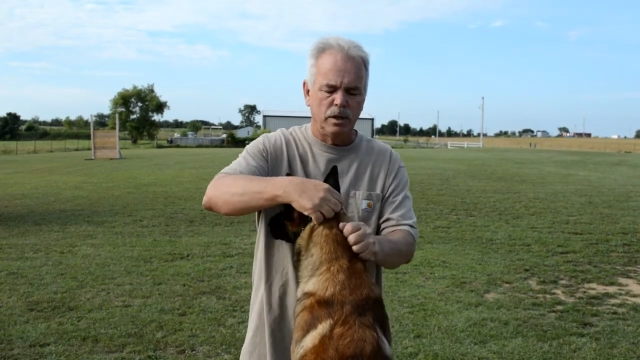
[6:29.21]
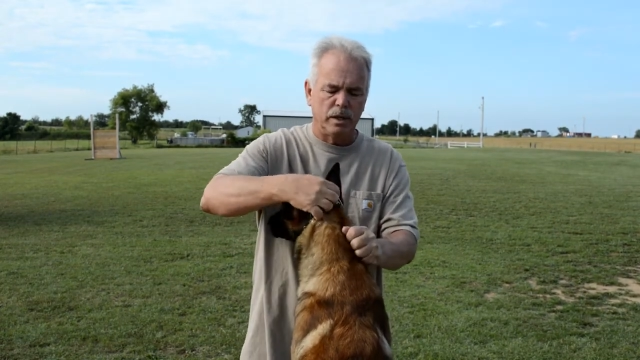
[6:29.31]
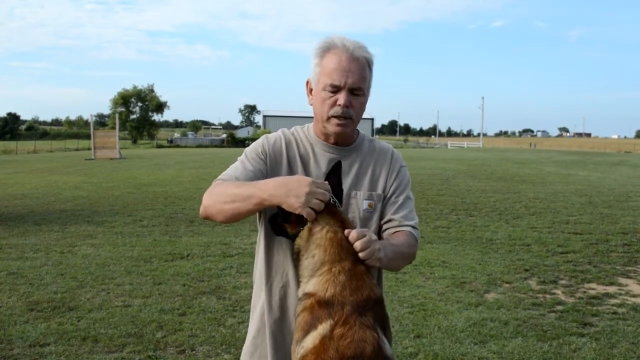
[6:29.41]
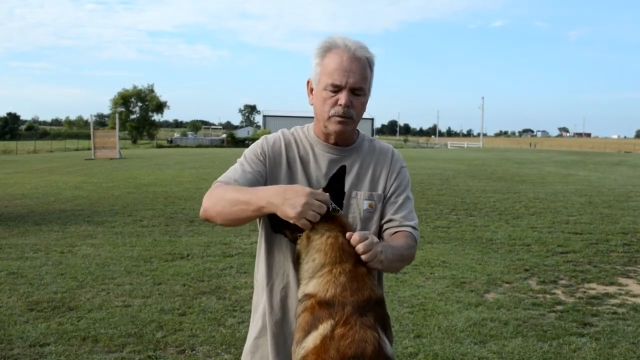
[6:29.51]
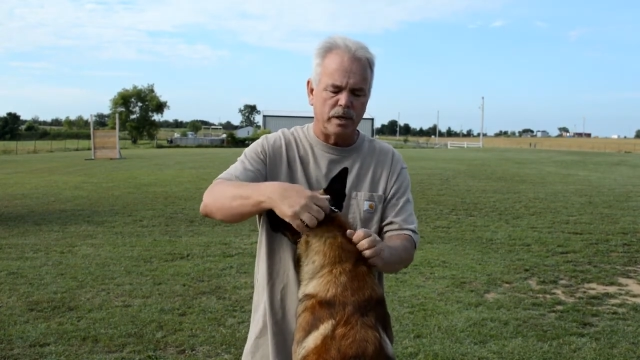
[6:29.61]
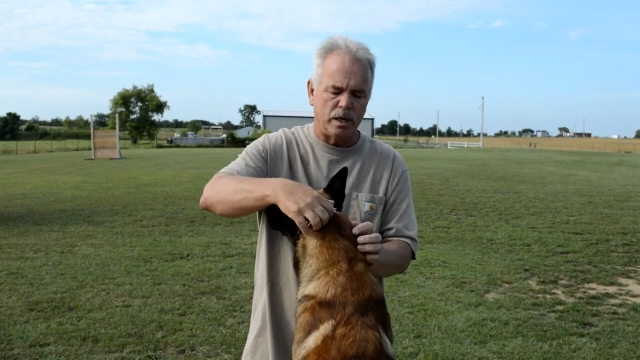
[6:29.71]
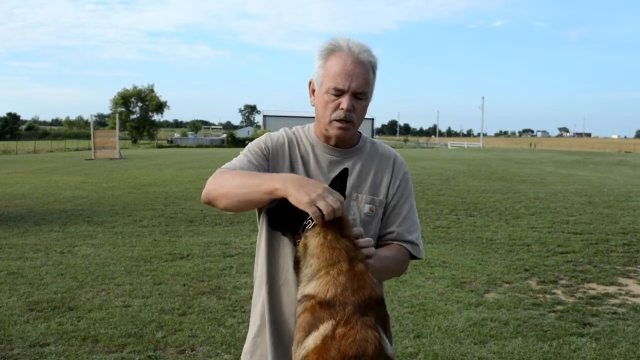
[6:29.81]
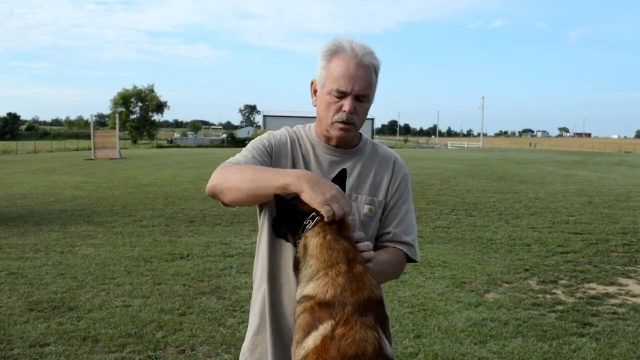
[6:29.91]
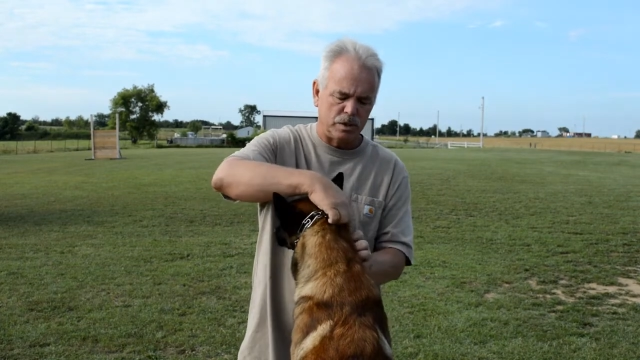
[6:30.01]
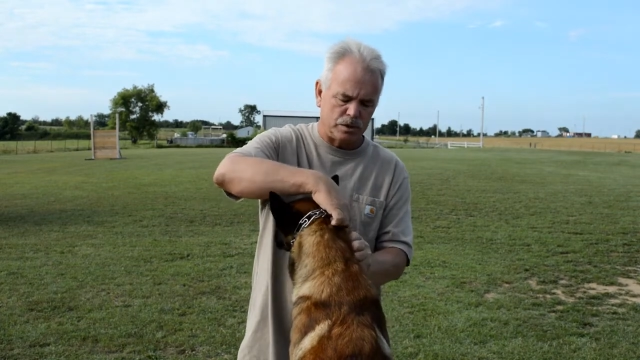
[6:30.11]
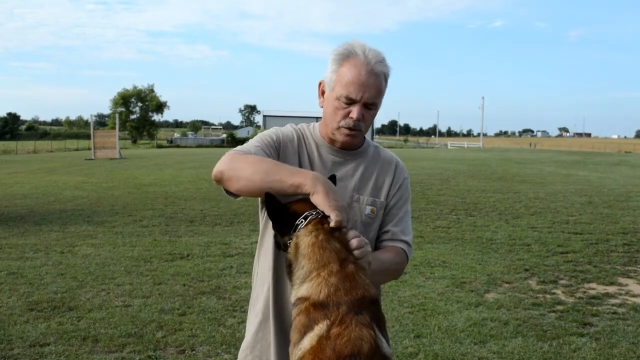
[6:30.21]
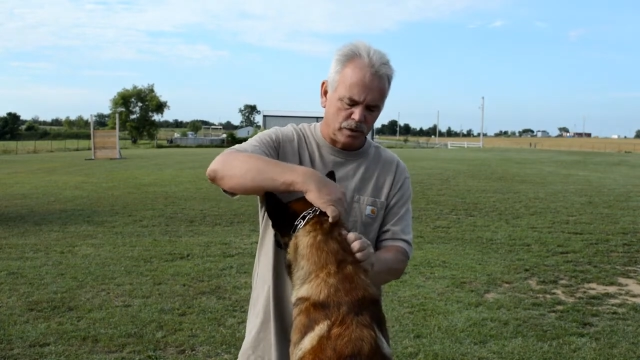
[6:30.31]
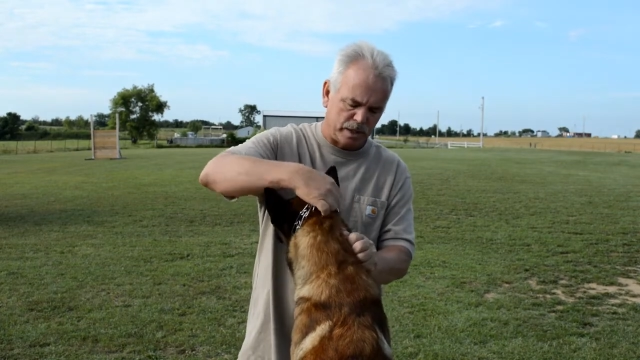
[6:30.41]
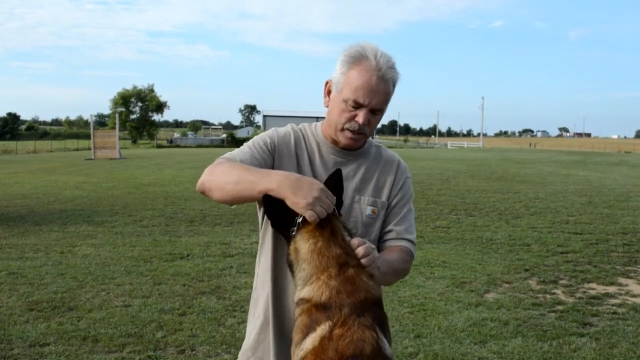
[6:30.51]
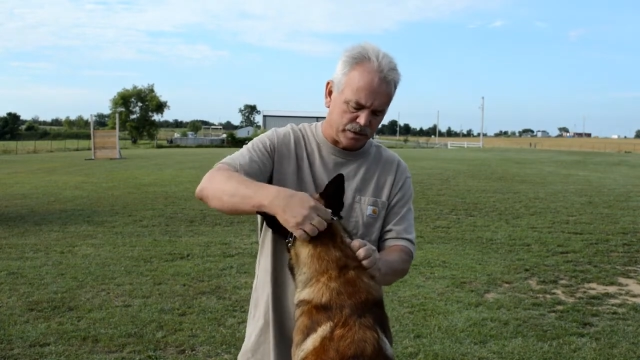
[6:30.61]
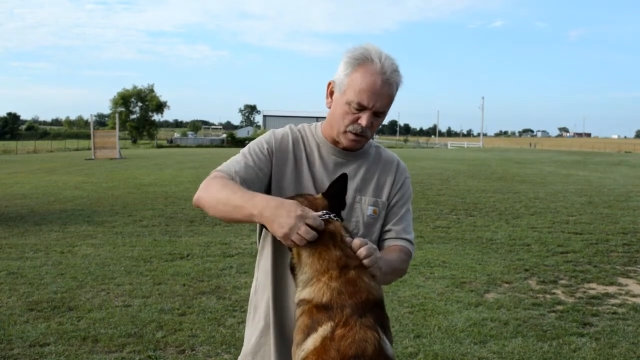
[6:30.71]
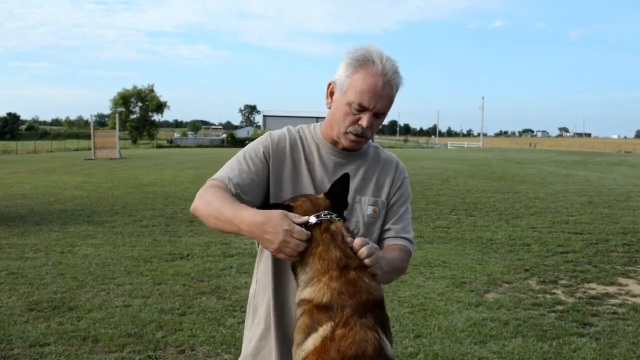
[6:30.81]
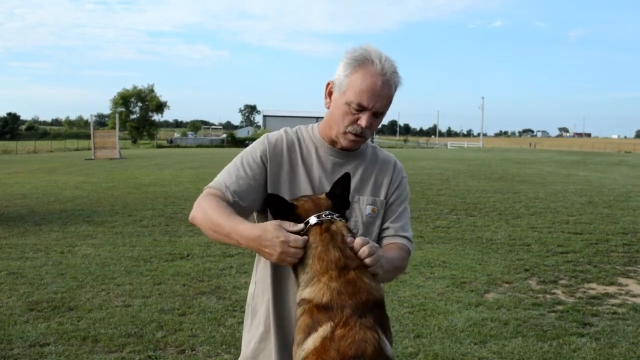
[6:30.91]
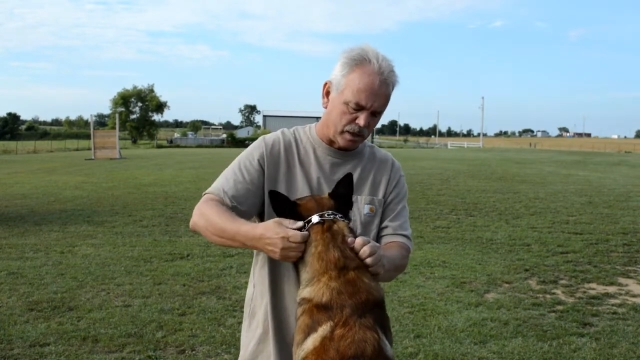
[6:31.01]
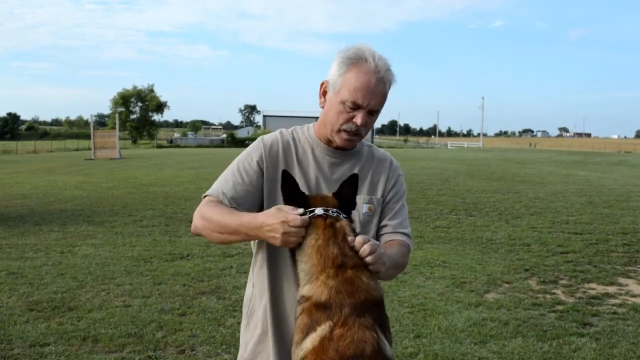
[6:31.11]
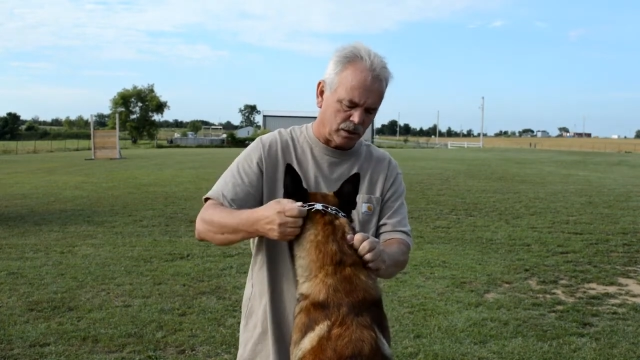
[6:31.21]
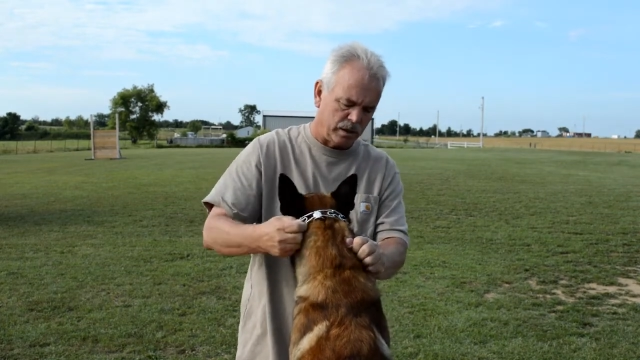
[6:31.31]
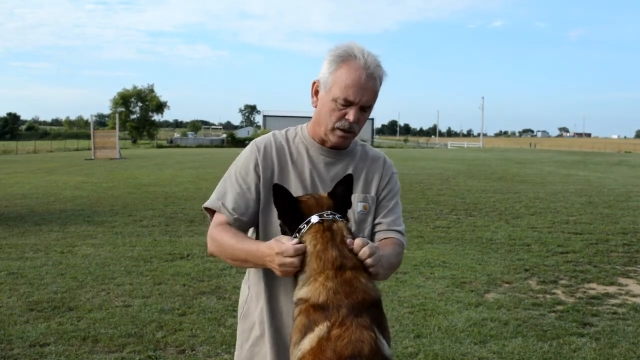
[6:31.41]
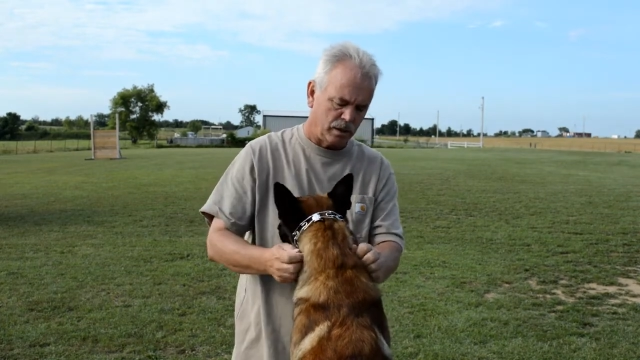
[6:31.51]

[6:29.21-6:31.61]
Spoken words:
That way I always know that it's on correctly.